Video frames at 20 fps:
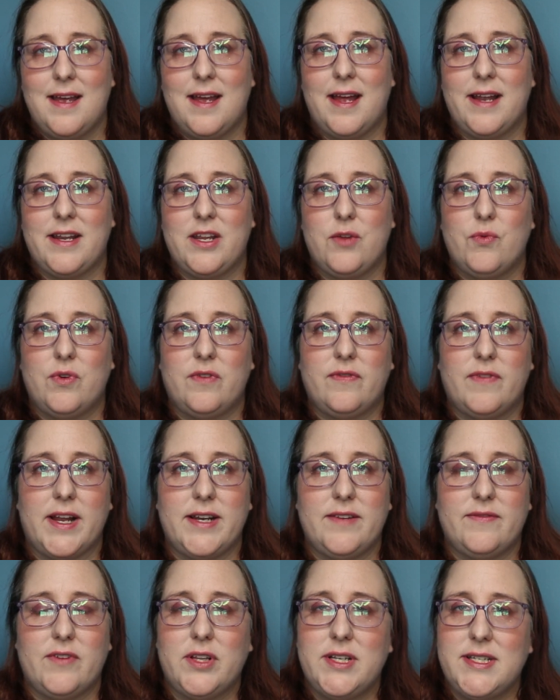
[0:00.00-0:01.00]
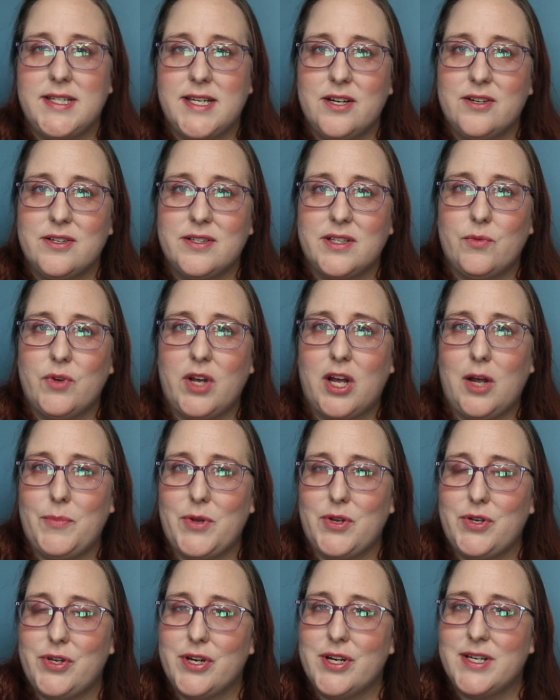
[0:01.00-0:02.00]
and you will find volunteers that will
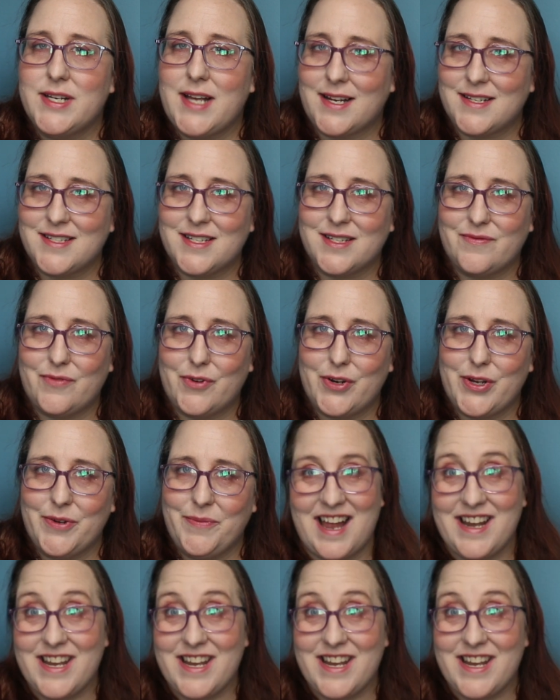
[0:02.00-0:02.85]
help you do your taxes for you.